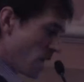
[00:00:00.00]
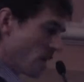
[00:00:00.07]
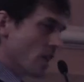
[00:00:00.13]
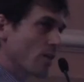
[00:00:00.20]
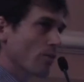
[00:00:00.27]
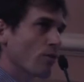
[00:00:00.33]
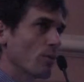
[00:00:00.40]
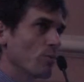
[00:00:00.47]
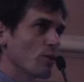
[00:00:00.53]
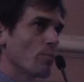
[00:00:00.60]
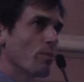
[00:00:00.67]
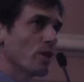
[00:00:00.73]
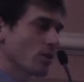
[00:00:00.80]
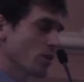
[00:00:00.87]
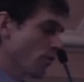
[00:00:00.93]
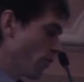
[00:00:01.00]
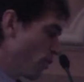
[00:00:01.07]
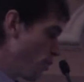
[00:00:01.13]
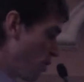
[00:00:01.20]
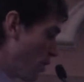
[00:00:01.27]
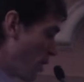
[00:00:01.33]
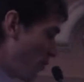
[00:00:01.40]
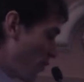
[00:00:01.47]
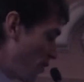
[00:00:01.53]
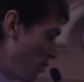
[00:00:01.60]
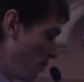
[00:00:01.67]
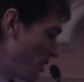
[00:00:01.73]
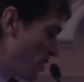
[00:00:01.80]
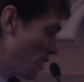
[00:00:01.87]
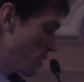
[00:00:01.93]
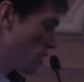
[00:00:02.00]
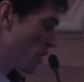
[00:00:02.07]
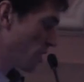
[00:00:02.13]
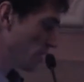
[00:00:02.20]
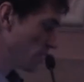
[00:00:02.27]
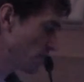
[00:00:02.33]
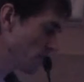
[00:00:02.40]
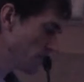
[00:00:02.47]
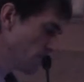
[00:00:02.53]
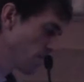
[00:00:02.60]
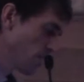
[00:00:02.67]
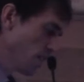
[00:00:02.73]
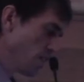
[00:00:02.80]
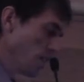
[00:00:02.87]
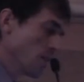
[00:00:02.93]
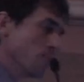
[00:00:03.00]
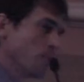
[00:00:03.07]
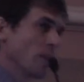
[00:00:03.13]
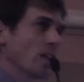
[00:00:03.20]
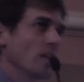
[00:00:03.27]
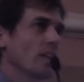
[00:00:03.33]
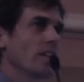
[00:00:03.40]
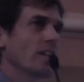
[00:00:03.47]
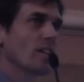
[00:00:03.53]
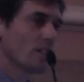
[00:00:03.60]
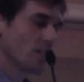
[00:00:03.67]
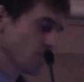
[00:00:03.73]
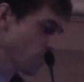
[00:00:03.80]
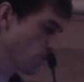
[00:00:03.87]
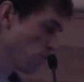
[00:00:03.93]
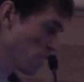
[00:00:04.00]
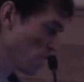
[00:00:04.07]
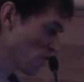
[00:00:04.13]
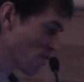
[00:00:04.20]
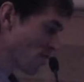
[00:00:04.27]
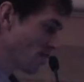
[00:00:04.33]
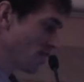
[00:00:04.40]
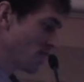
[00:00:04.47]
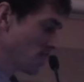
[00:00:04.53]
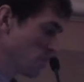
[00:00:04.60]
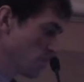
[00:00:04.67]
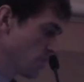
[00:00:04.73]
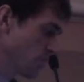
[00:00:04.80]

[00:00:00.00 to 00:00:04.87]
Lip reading: And from the point of view of a researcher, mainly is to ensure